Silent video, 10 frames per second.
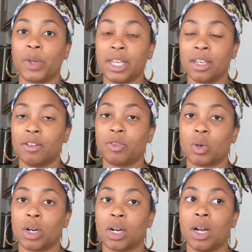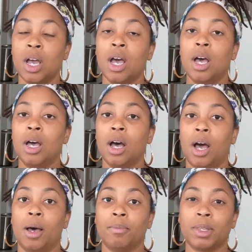weekend for
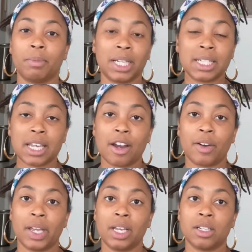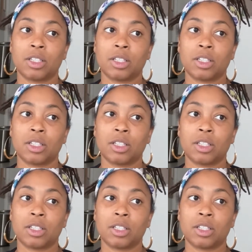the military.